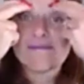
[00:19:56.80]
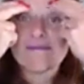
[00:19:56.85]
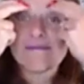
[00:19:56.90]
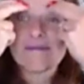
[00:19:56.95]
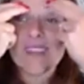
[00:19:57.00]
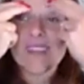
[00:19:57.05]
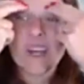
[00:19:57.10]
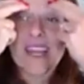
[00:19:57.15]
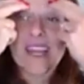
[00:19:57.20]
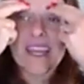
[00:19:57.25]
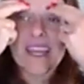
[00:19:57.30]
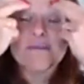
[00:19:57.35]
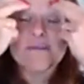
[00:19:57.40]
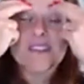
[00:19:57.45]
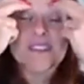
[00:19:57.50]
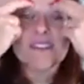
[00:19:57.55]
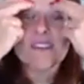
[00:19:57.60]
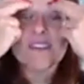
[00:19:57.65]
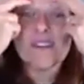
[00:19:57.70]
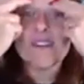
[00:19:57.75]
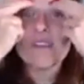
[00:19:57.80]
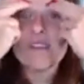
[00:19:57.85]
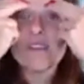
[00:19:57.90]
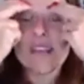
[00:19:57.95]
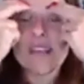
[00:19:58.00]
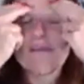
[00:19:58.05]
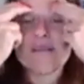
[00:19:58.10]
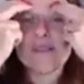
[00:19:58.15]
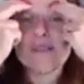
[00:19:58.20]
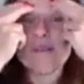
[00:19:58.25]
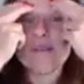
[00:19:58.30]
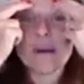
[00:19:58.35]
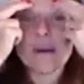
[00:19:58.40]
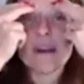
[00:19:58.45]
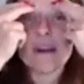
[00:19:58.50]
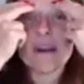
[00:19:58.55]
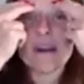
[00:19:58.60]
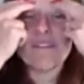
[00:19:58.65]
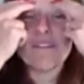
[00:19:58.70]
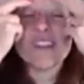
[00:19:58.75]
I am so grateful that
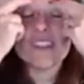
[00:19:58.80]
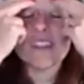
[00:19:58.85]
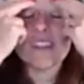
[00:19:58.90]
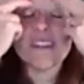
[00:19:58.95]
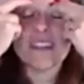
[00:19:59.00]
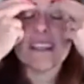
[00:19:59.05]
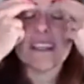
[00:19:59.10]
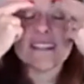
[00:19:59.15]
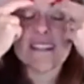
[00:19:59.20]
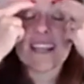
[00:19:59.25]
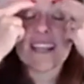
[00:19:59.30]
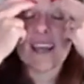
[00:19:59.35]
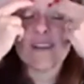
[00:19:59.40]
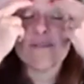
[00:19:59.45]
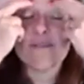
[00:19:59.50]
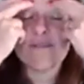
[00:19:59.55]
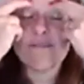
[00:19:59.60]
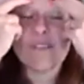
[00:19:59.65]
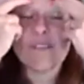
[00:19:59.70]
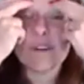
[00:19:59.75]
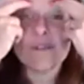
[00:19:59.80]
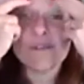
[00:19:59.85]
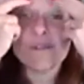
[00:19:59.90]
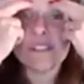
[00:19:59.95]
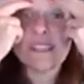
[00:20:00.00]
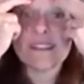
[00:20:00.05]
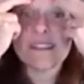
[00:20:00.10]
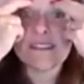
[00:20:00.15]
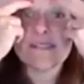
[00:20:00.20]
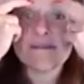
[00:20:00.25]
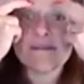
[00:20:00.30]
my vision is unfolding.